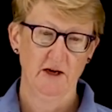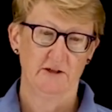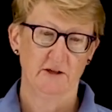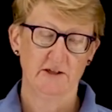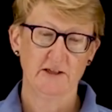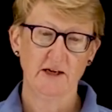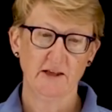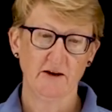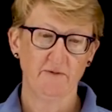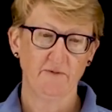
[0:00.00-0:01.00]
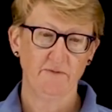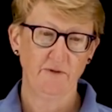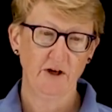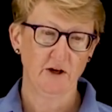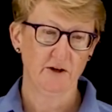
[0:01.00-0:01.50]
And so you can see on that
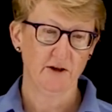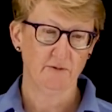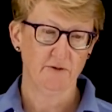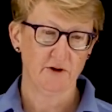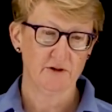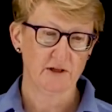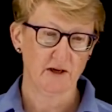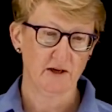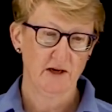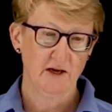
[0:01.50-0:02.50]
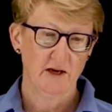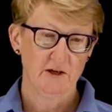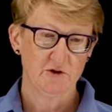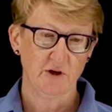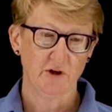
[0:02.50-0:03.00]
figure that there's a
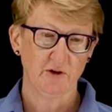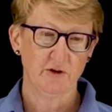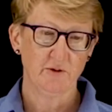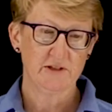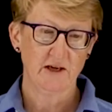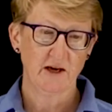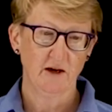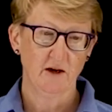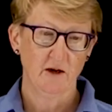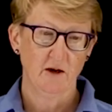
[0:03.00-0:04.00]
strain called USA